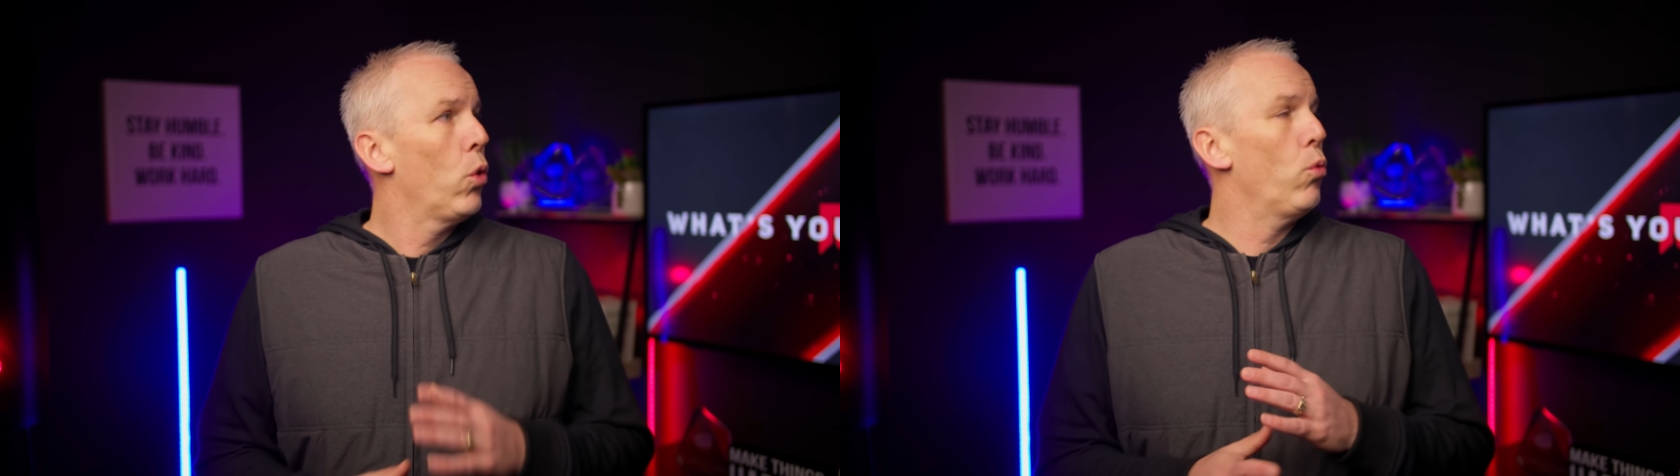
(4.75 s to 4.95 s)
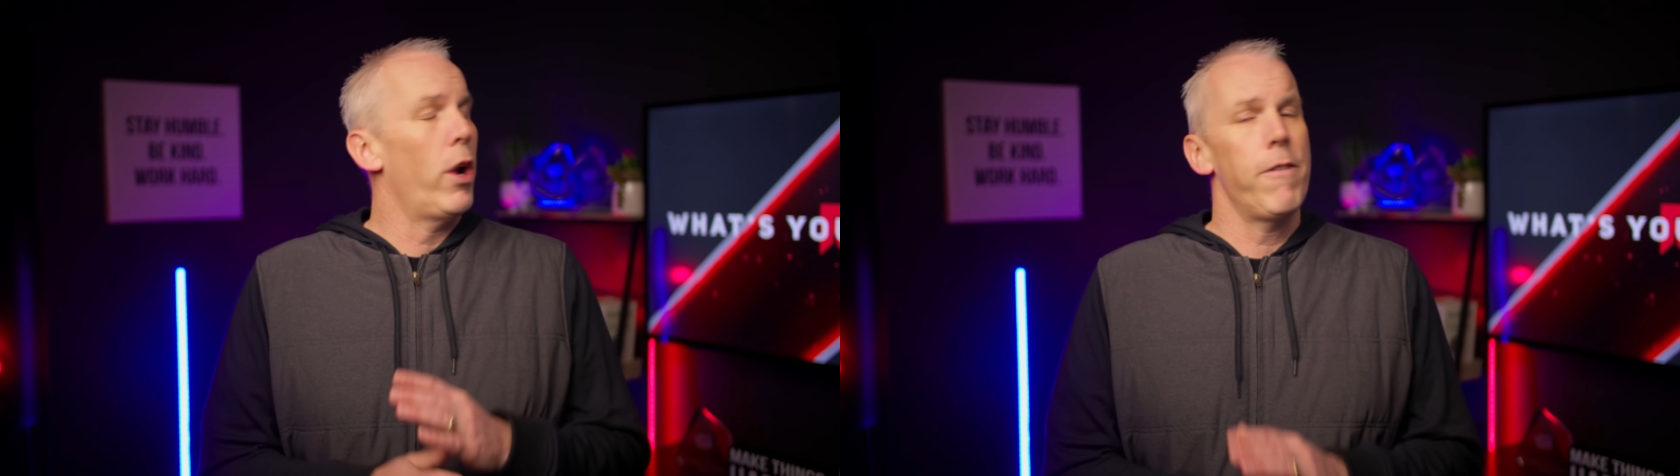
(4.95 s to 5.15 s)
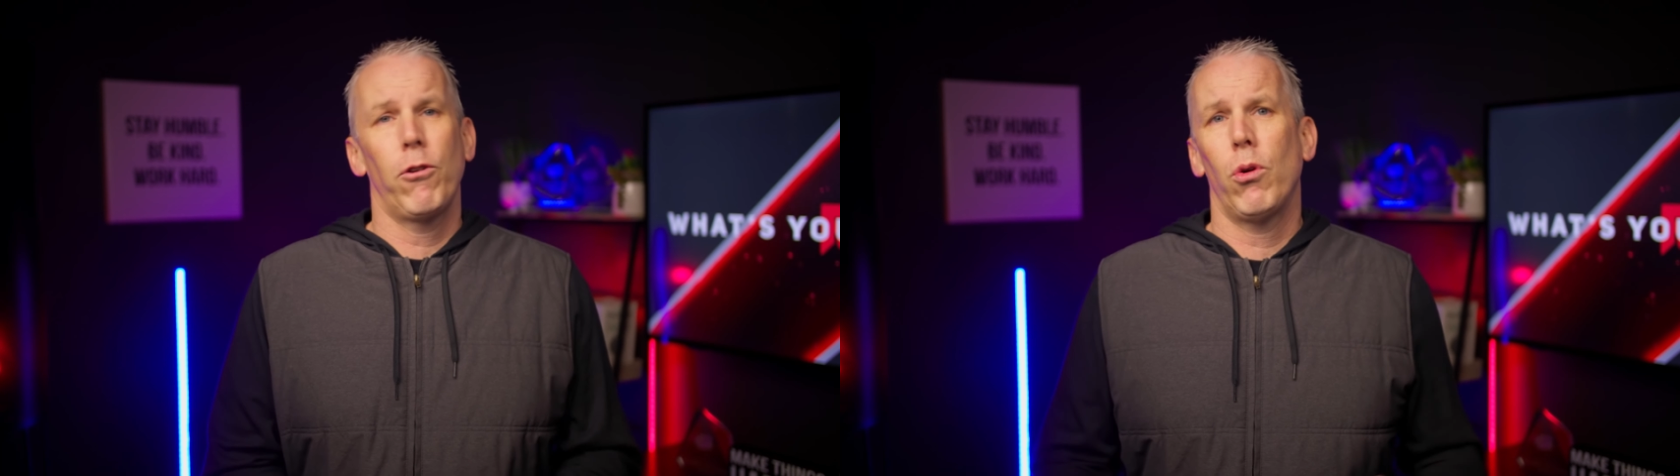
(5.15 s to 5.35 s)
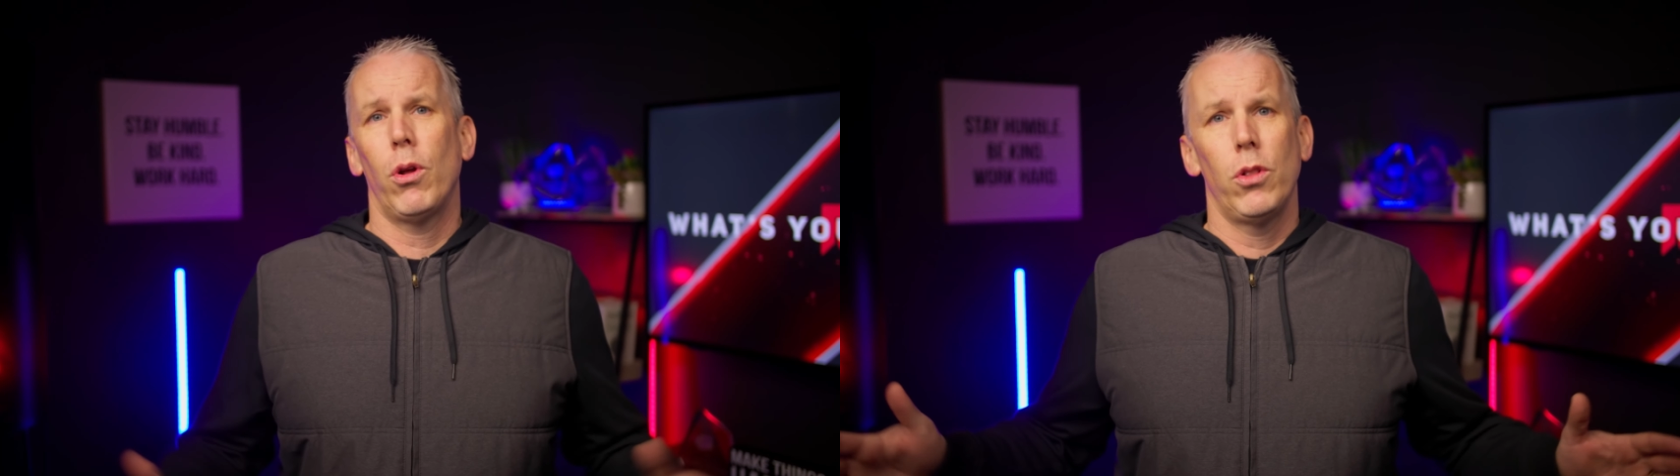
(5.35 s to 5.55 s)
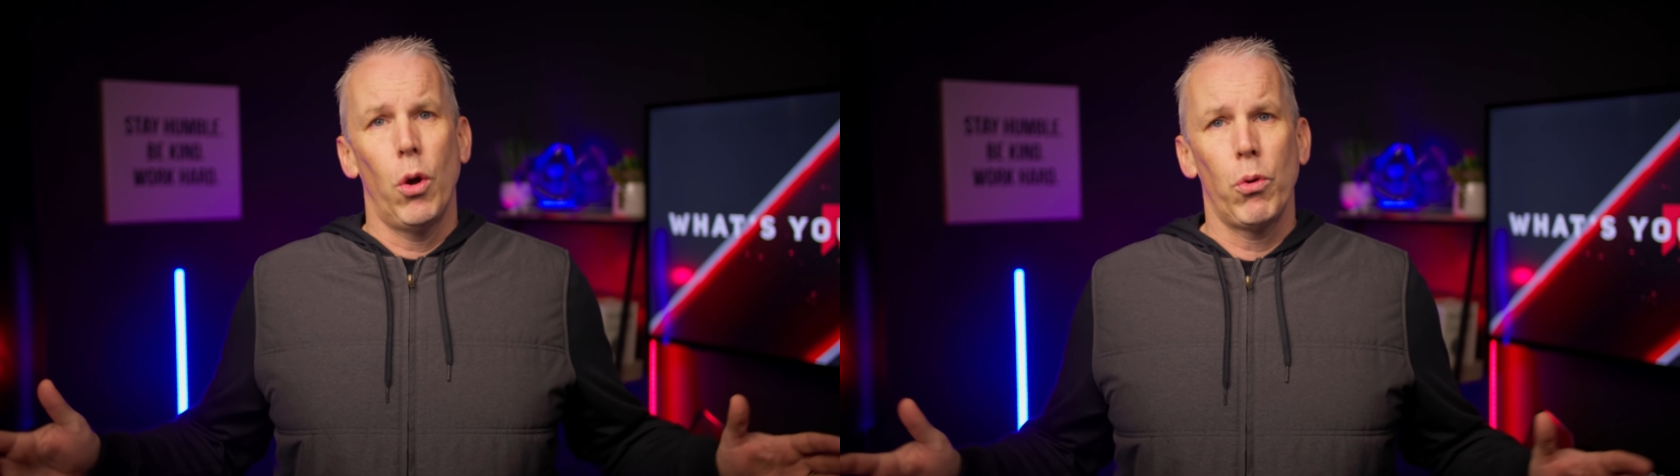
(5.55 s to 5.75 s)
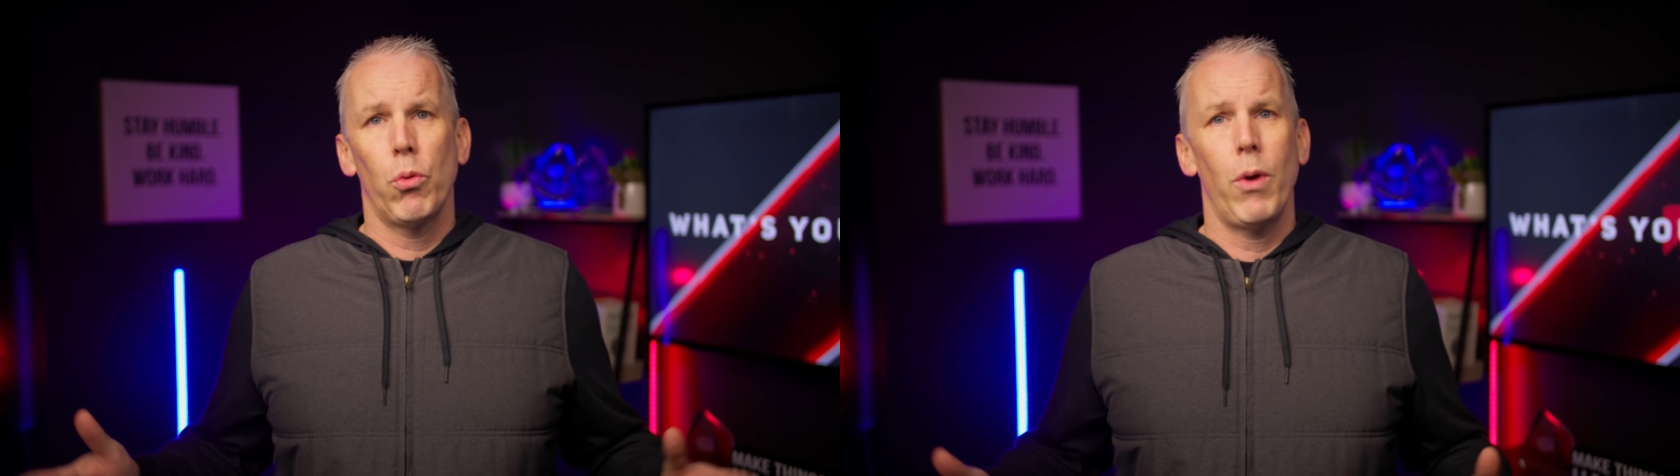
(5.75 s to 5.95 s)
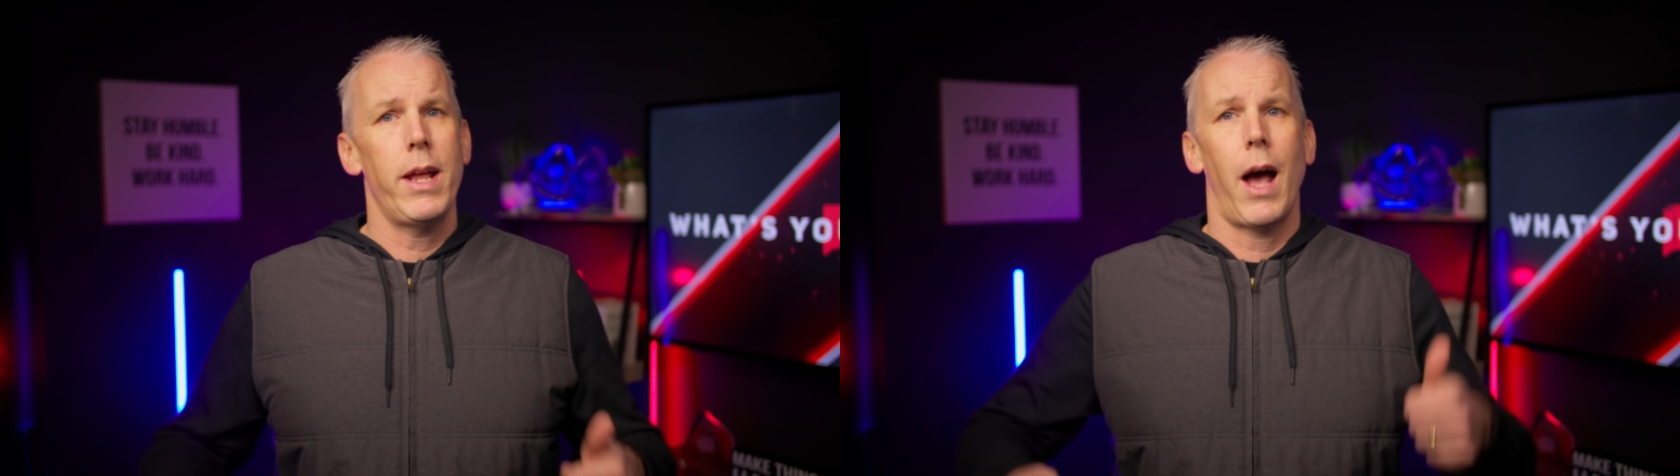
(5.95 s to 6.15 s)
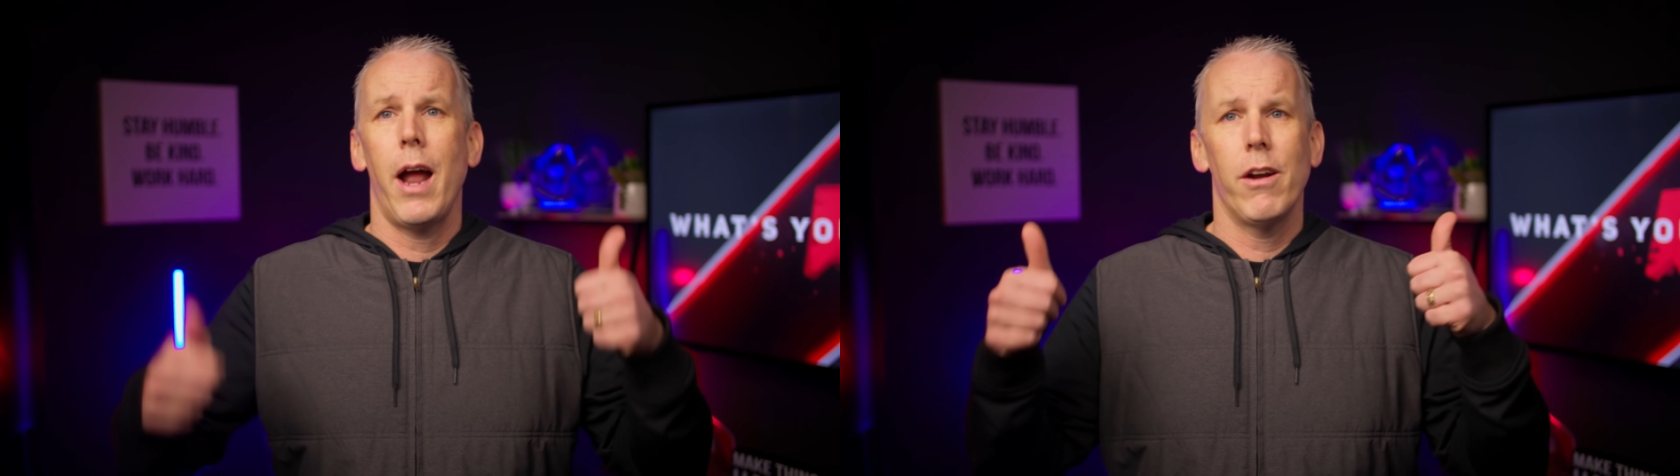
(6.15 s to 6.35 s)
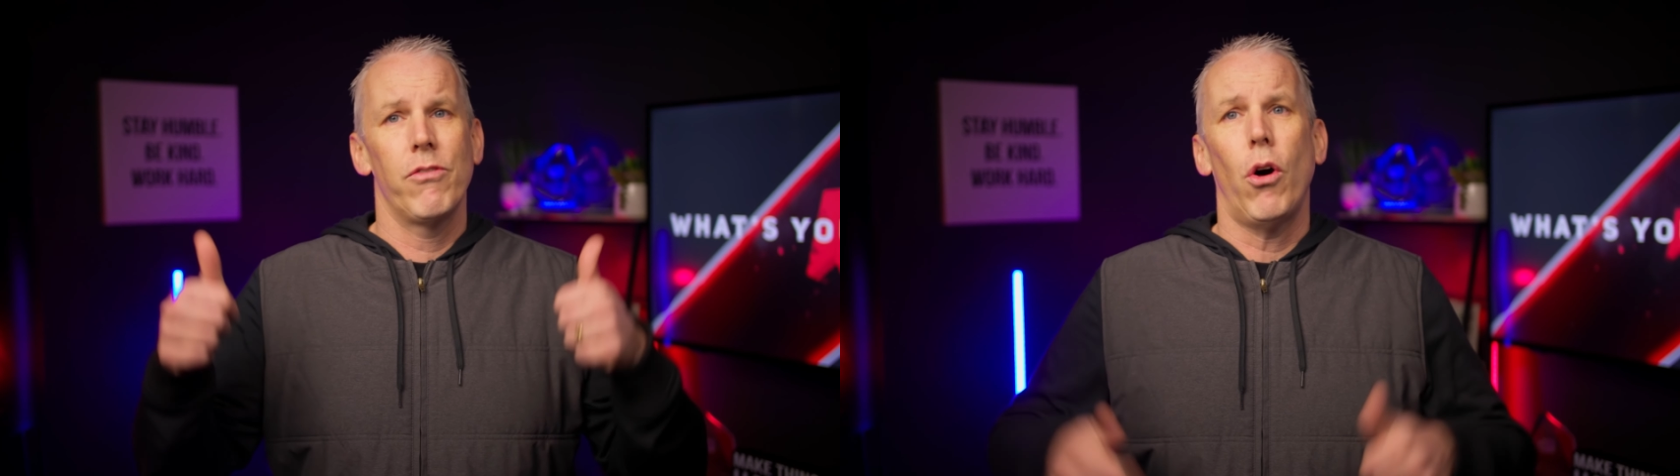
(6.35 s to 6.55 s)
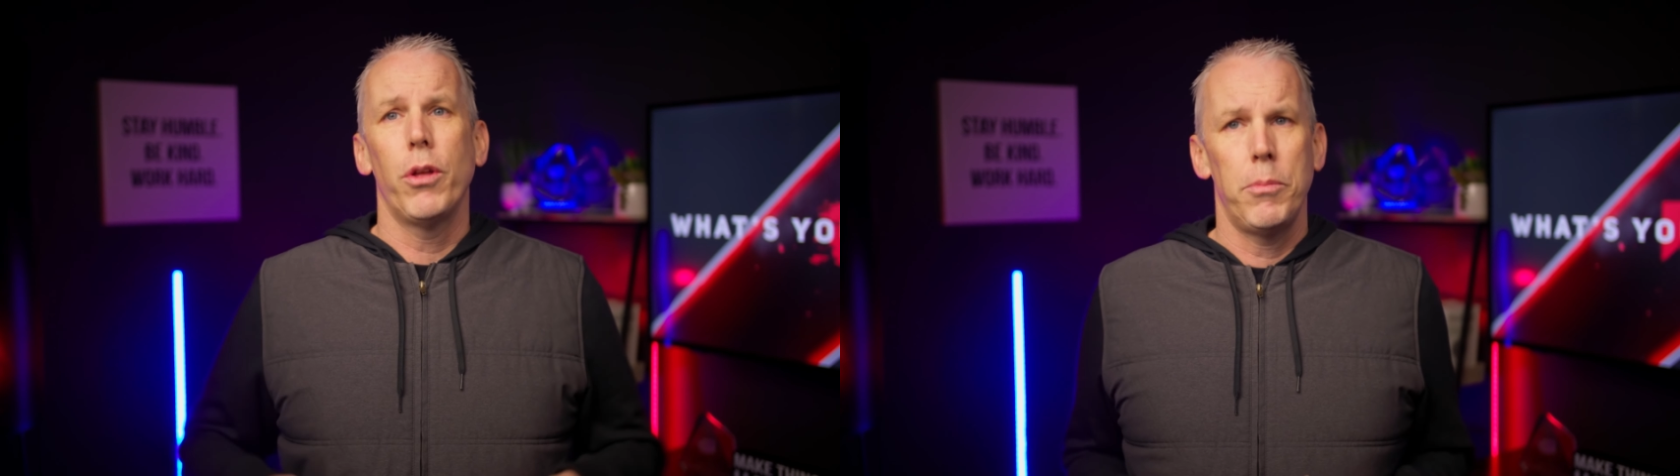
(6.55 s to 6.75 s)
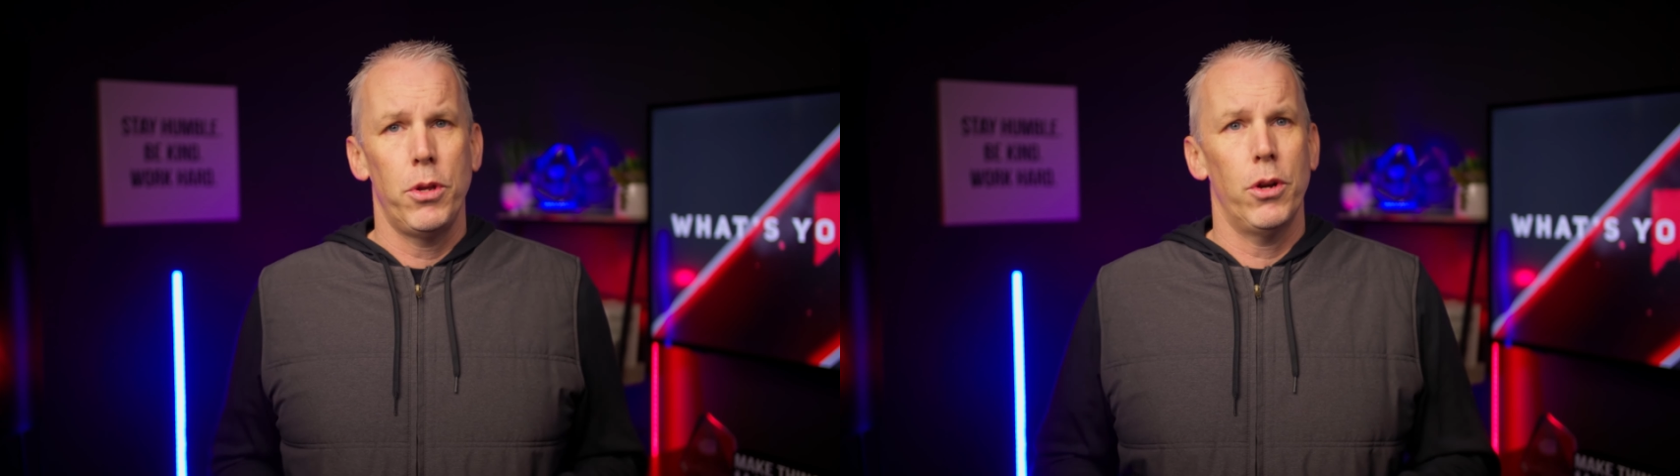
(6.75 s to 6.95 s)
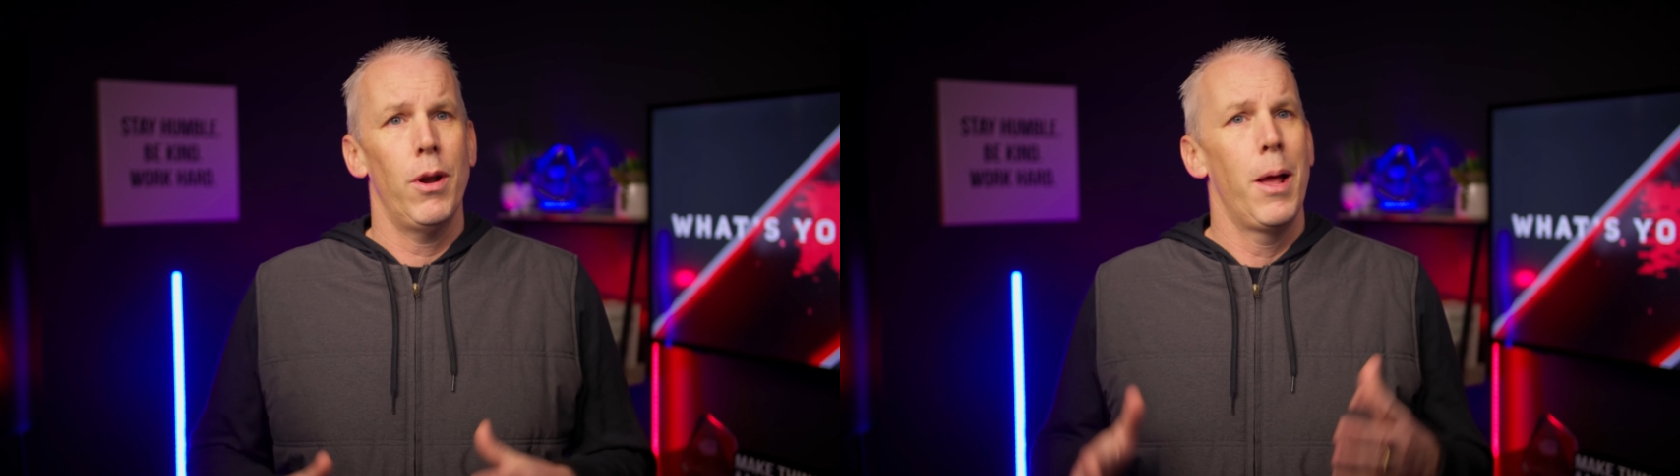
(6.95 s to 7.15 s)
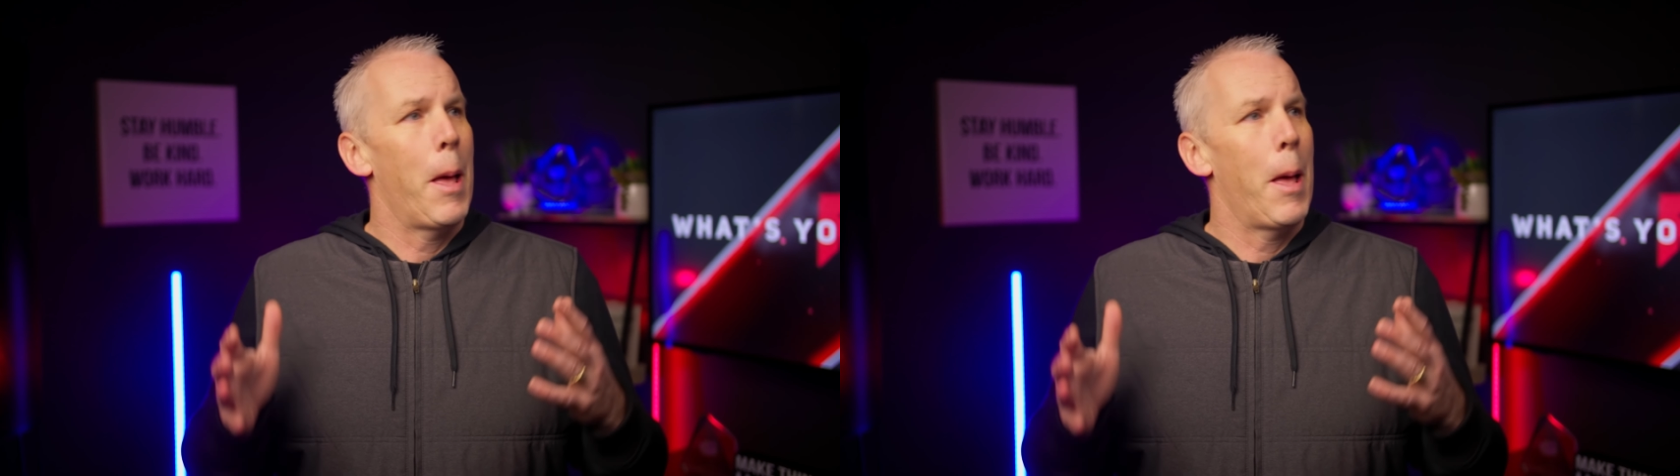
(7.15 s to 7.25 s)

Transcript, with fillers: ready for a lower rate, higher volume year,